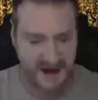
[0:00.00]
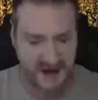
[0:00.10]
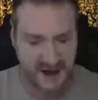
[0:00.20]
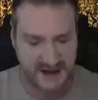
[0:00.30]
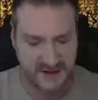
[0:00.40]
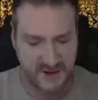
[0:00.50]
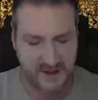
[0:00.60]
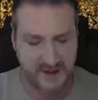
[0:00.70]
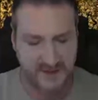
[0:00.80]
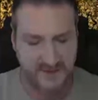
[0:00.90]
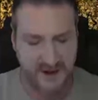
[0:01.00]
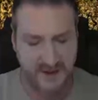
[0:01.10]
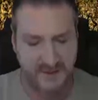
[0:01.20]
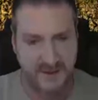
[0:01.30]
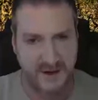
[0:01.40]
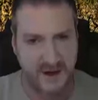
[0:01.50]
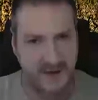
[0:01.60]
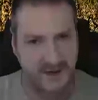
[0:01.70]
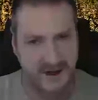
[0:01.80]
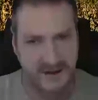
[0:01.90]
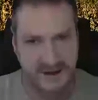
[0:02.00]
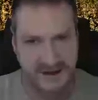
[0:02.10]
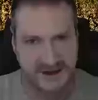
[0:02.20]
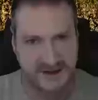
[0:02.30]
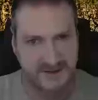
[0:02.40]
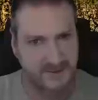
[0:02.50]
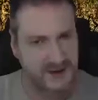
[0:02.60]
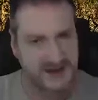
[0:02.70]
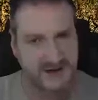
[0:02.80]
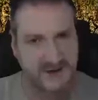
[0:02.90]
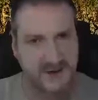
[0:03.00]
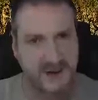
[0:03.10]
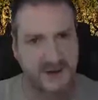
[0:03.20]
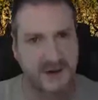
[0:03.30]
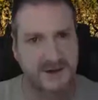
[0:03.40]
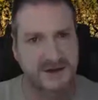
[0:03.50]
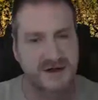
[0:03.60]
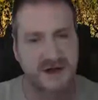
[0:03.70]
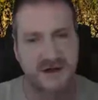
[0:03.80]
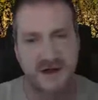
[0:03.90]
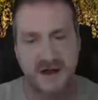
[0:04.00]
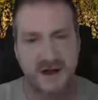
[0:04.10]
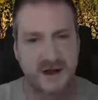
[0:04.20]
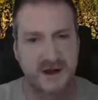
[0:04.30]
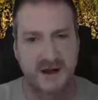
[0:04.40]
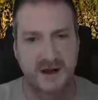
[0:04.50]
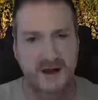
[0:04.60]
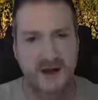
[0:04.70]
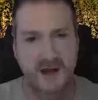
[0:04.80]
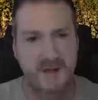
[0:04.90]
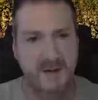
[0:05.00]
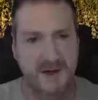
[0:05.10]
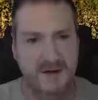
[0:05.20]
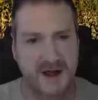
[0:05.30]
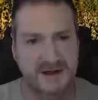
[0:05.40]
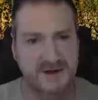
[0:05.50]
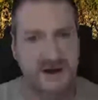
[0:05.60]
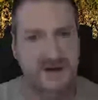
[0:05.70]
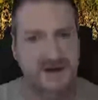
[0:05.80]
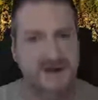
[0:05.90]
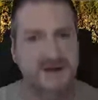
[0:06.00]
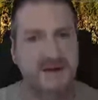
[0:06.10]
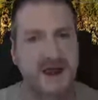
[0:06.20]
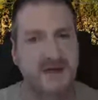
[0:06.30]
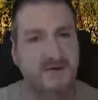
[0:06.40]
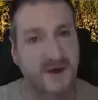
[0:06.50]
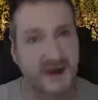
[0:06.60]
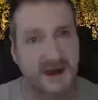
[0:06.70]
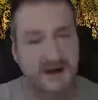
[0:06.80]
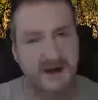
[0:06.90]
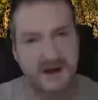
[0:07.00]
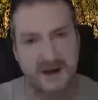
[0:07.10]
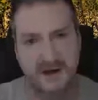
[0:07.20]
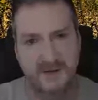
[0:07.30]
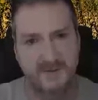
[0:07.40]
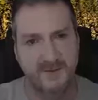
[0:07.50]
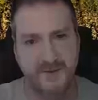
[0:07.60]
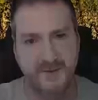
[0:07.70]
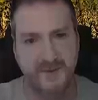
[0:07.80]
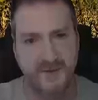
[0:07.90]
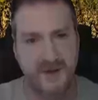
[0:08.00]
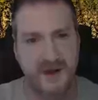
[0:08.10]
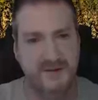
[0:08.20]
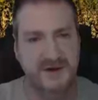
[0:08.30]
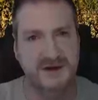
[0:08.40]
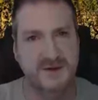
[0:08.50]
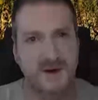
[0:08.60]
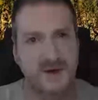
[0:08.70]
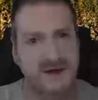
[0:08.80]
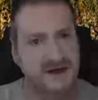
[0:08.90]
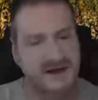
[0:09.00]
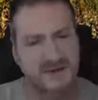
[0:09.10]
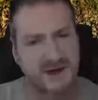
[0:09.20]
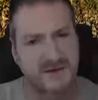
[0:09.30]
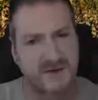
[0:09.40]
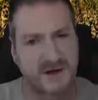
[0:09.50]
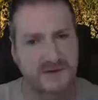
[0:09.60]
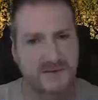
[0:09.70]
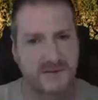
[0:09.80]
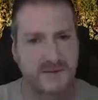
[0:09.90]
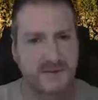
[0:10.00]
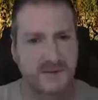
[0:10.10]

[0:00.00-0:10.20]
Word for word: Again, guys, remember if um, you have any questions, please feel free to pop into chat. I'm happy to answer any questions you may have if I can. If you just want to watch, that's completely fine.